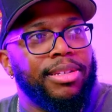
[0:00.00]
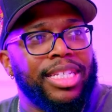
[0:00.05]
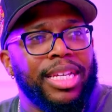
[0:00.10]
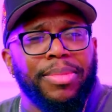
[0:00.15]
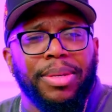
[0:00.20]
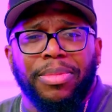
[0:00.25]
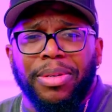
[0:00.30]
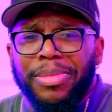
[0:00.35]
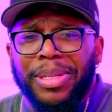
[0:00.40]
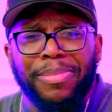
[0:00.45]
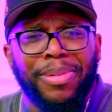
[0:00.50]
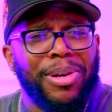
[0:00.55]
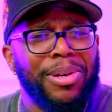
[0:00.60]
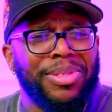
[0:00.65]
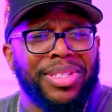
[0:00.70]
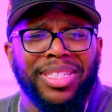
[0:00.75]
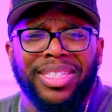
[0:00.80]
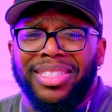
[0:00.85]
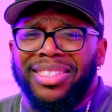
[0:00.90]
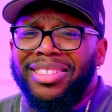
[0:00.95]
some people be
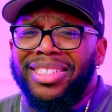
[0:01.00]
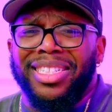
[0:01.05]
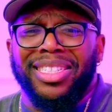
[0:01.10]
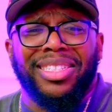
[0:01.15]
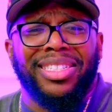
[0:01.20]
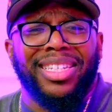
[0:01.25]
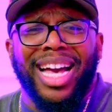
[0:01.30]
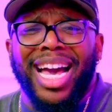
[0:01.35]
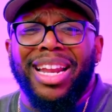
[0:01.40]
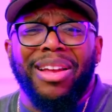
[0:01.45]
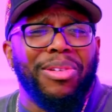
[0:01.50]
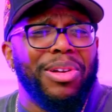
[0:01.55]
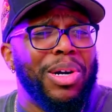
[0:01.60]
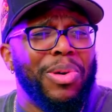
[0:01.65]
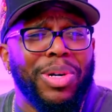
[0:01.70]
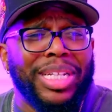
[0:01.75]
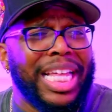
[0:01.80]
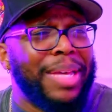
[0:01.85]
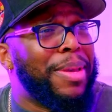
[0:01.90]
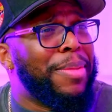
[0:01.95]
posting I don't know
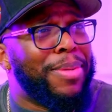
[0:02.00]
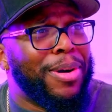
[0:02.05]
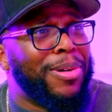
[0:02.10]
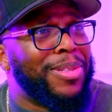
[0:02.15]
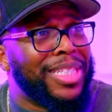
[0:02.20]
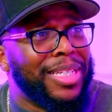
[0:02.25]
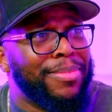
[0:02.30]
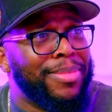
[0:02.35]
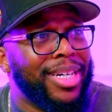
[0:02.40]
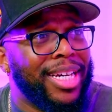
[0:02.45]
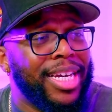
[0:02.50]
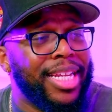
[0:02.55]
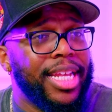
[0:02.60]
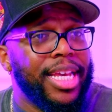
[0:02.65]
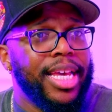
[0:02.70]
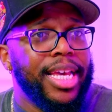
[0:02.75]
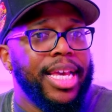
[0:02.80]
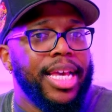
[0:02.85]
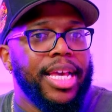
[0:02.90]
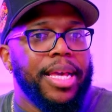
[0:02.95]
what they be posting, but
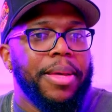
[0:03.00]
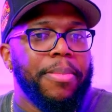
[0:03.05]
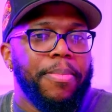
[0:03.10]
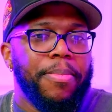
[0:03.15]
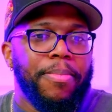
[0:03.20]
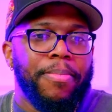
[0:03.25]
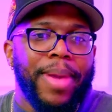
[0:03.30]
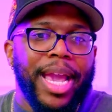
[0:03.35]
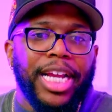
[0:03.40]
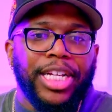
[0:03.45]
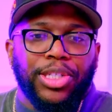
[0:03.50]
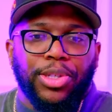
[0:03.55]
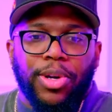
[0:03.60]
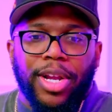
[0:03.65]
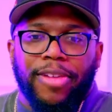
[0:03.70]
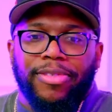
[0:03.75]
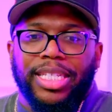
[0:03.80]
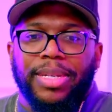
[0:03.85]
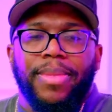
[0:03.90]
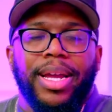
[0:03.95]
make sure
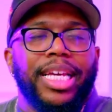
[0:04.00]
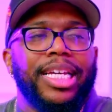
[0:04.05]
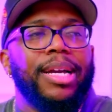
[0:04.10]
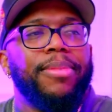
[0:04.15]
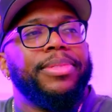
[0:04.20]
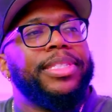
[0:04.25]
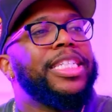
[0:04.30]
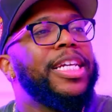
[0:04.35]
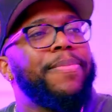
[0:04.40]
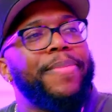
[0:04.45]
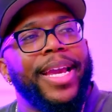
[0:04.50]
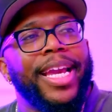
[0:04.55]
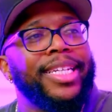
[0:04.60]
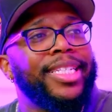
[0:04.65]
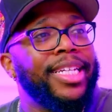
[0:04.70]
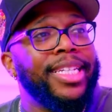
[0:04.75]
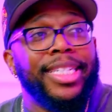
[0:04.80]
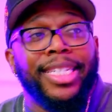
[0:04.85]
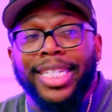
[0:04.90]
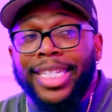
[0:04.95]
if somebody comes to your page
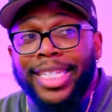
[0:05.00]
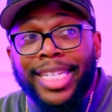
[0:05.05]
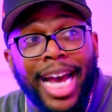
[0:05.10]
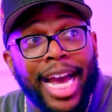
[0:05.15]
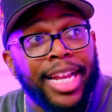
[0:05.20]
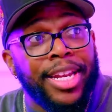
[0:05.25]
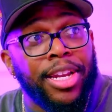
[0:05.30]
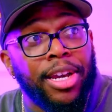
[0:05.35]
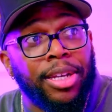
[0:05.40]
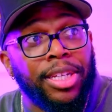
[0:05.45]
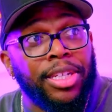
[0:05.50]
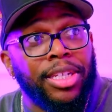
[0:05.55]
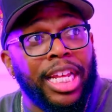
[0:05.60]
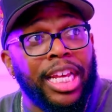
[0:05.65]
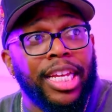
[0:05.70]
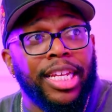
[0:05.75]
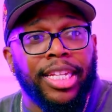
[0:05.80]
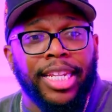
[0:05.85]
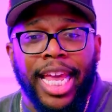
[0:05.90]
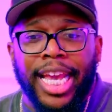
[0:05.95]
that does not know you,
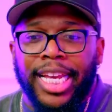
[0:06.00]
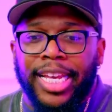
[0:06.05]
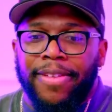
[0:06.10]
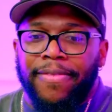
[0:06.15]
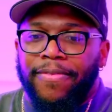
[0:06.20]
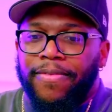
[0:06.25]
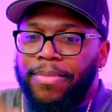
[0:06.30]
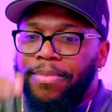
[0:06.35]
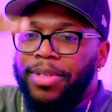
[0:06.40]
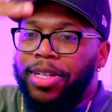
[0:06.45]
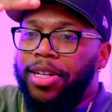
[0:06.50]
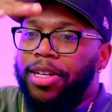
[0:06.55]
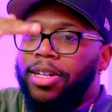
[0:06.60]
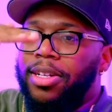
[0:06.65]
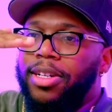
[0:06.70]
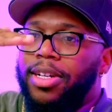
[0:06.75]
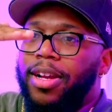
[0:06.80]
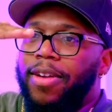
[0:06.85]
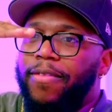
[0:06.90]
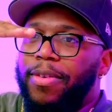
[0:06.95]
they can from your